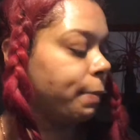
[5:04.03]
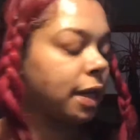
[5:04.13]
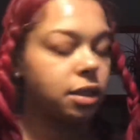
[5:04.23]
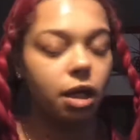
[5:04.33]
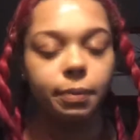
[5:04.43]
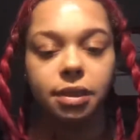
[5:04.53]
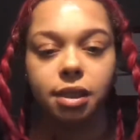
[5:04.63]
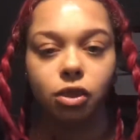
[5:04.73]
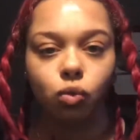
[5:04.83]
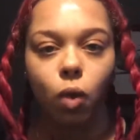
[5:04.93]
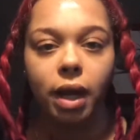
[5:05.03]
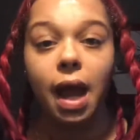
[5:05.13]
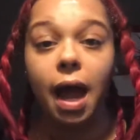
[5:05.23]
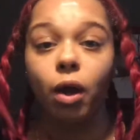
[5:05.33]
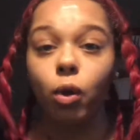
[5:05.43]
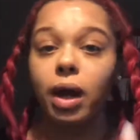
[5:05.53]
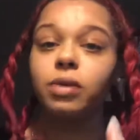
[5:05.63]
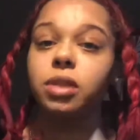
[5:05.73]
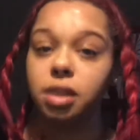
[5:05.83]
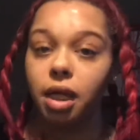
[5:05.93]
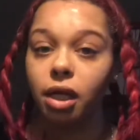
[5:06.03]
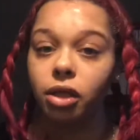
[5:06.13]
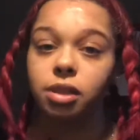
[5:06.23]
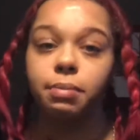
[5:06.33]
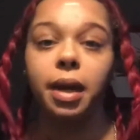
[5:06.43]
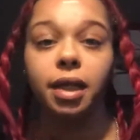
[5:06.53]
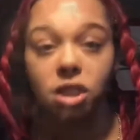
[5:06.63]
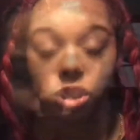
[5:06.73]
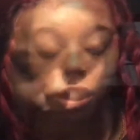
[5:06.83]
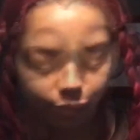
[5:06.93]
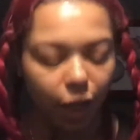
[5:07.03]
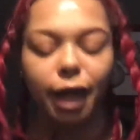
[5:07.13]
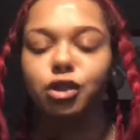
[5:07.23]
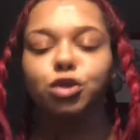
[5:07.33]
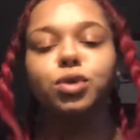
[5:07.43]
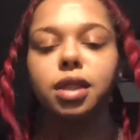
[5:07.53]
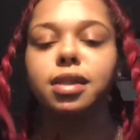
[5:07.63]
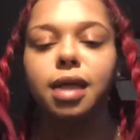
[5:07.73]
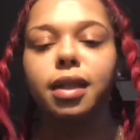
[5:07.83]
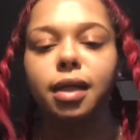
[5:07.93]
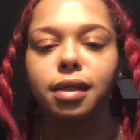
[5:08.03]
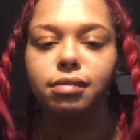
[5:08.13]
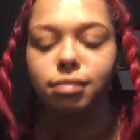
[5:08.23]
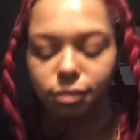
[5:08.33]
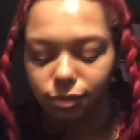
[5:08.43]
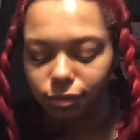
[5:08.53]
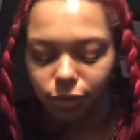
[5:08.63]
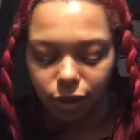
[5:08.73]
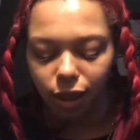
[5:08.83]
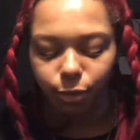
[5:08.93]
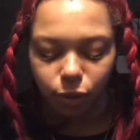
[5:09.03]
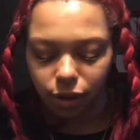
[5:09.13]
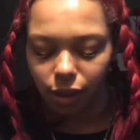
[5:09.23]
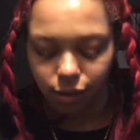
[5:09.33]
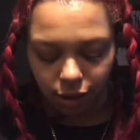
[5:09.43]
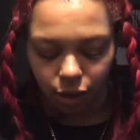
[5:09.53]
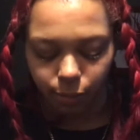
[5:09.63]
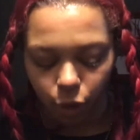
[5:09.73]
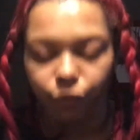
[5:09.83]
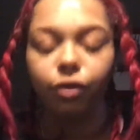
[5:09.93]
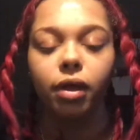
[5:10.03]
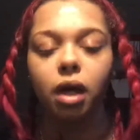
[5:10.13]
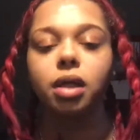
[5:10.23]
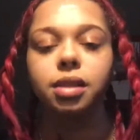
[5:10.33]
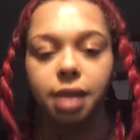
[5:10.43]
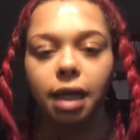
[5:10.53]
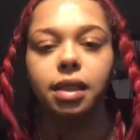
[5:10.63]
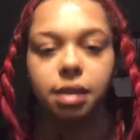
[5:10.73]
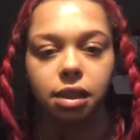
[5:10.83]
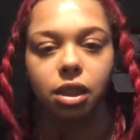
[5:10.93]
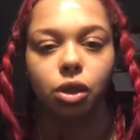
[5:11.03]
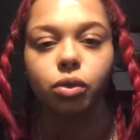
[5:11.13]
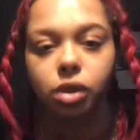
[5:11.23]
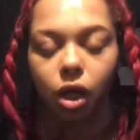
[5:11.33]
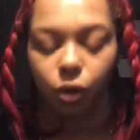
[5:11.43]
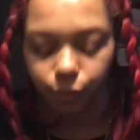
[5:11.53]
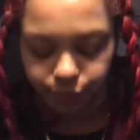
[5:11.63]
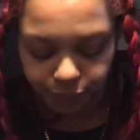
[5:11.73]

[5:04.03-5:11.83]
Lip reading: my tub is and it's white. I go downstairs in my kitchen. I got 2 sinks down there. The double sinks, and they're both stainless steel. So